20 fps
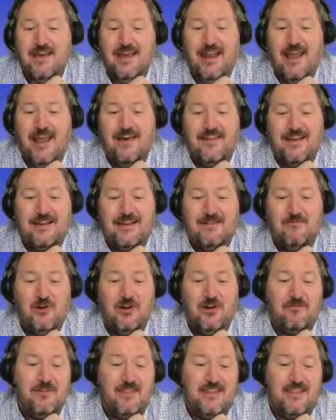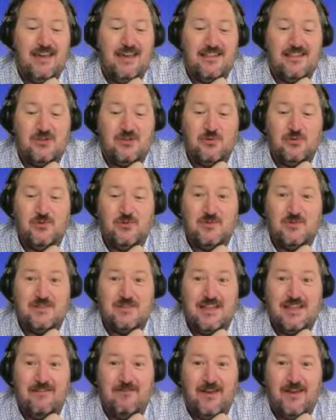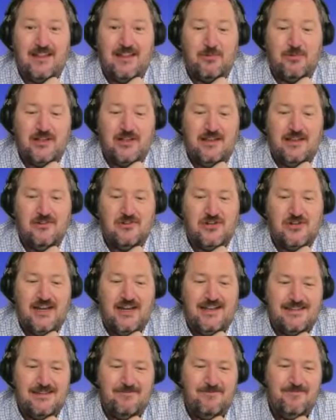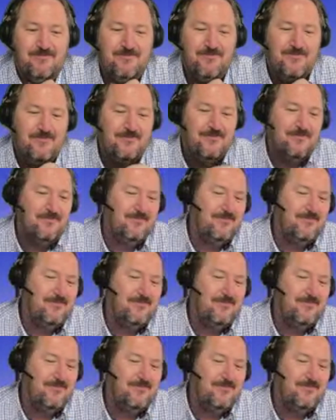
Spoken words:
and how they can work with the other tools available in your training system.